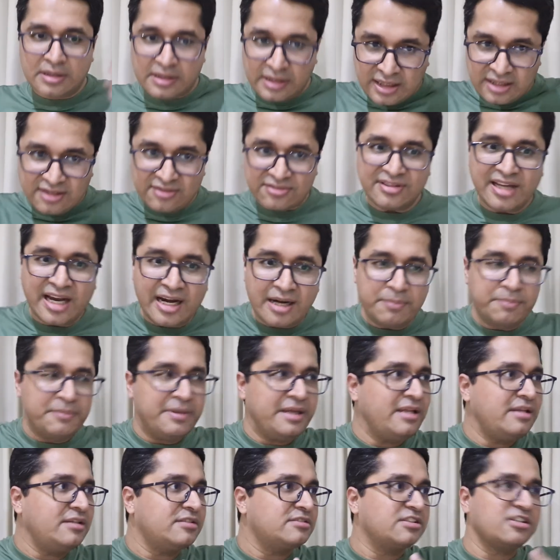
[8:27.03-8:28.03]
does that
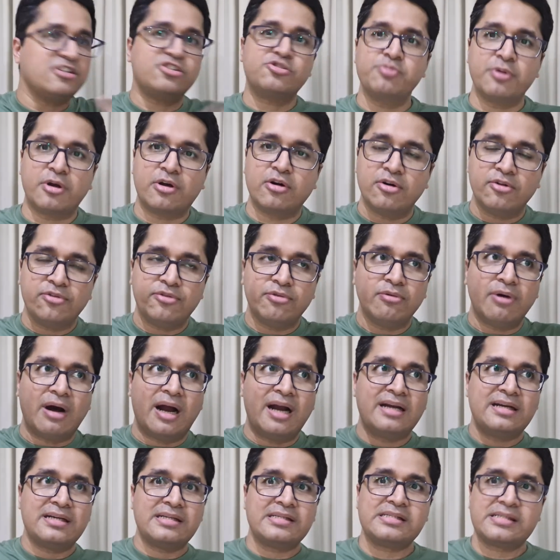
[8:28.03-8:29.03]
mean just because you
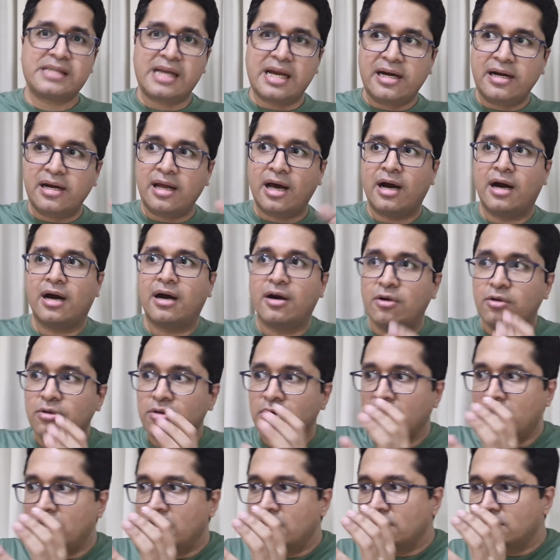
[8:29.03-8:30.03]
understand how